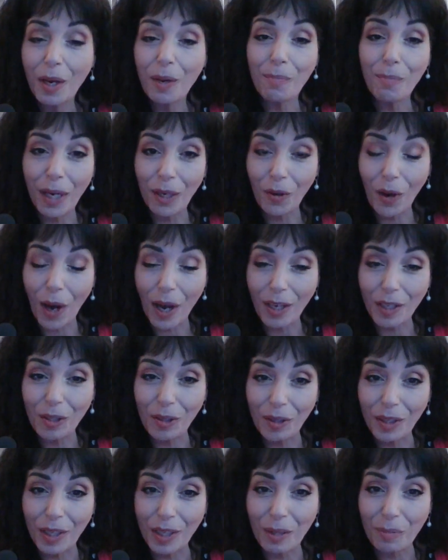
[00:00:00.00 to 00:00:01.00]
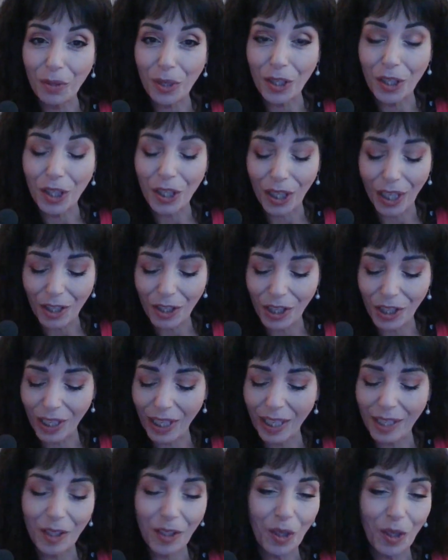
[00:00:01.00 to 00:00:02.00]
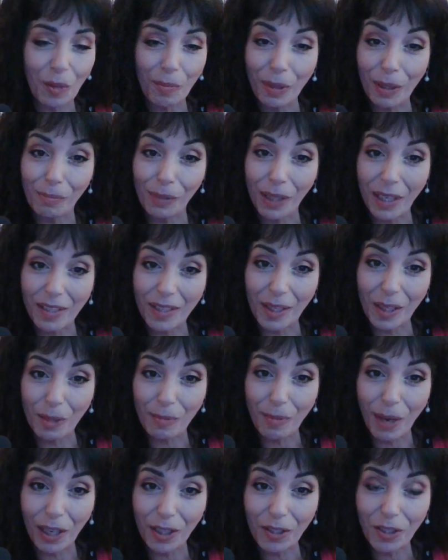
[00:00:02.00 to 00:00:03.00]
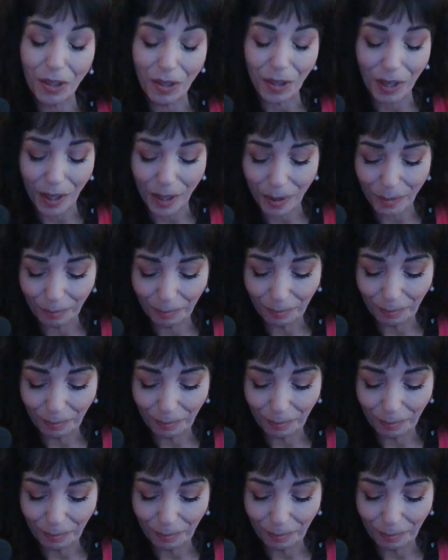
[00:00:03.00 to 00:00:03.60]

My gratitude and appreciation and so many blessings back to you.